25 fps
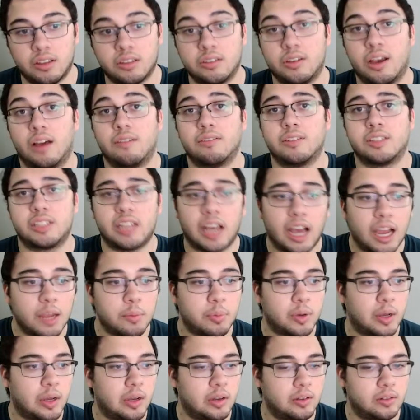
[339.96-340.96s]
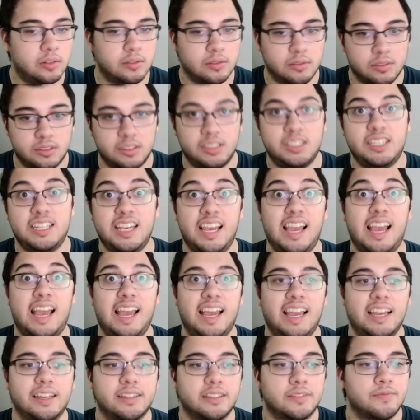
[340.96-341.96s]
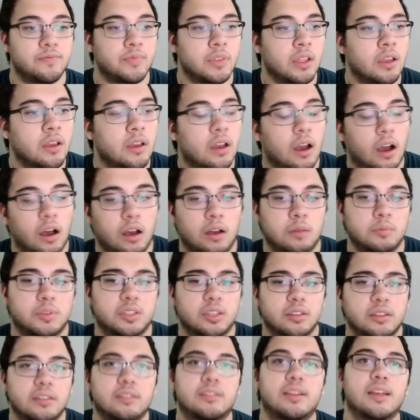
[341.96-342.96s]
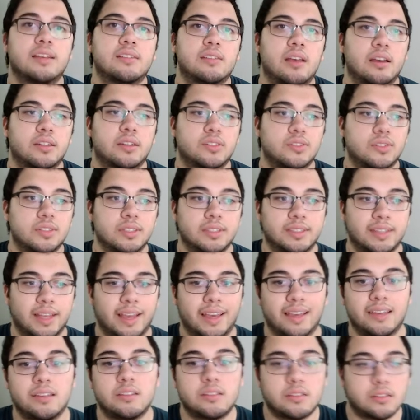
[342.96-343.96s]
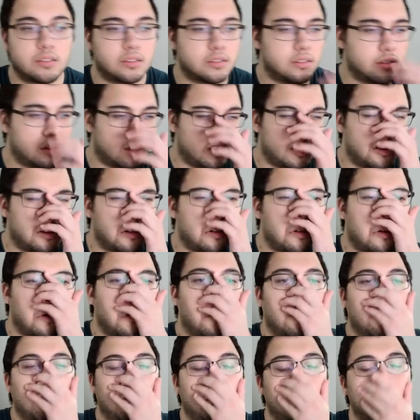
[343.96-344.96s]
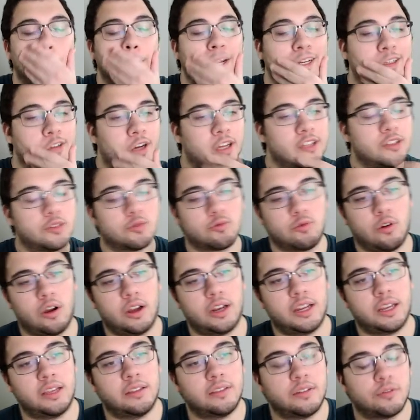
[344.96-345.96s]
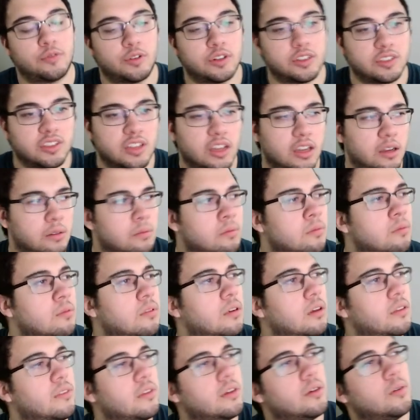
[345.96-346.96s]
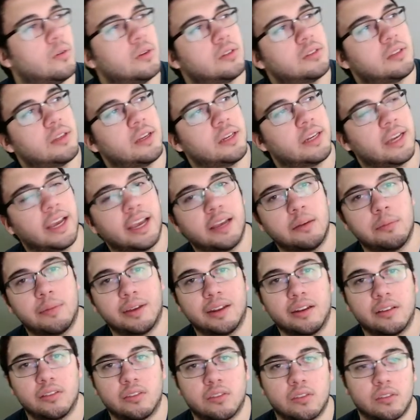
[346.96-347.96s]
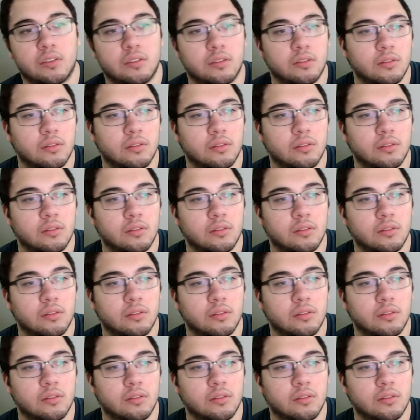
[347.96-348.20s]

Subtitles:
you have a typo? Yay! So this test actually takes, when I tried to run it the first time, I think it was like 8 minutes,